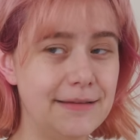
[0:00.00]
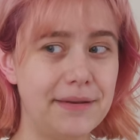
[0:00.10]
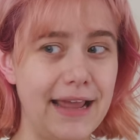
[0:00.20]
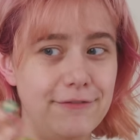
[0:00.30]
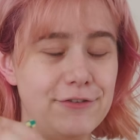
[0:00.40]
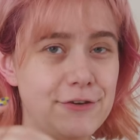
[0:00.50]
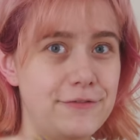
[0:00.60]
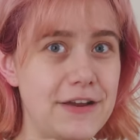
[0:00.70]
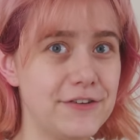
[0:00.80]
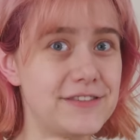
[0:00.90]
but I have two
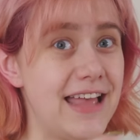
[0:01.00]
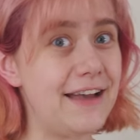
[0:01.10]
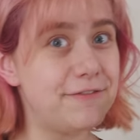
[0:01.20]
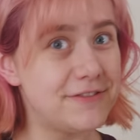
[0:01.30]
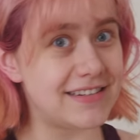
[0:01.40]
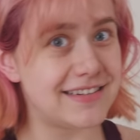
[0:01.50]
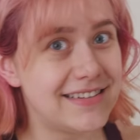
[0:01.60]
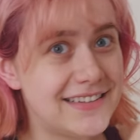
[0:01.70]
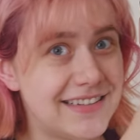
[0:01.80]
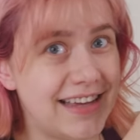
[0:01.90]
fingers left.
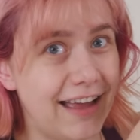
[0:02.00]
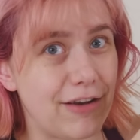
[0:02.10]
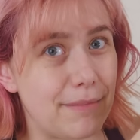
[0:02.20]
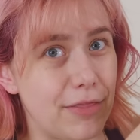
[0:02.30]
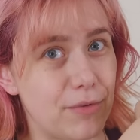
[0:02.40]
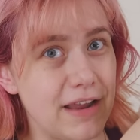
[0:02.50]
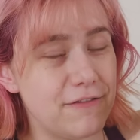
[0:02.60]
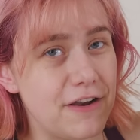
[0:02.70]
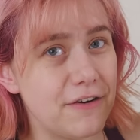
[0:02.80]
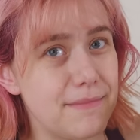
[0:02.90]
I've gone with the ring
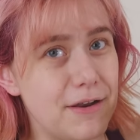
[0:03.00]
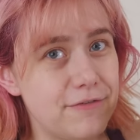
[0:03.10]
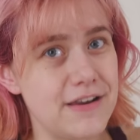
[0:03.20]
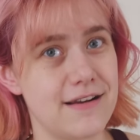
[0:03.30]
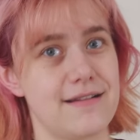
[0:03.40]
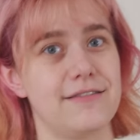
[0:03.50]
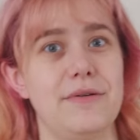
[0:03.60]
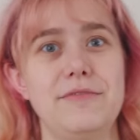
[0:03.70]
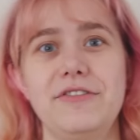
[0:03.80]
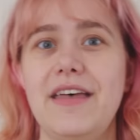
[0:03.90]
finger and the middle finger. So
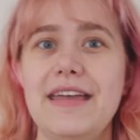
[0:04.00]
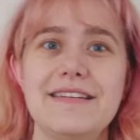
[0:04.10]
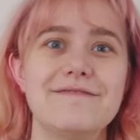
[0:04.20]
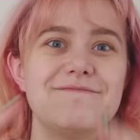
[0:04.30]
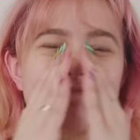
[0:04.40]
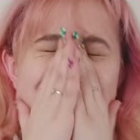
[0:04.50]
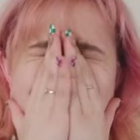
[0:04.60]
I'm just like, I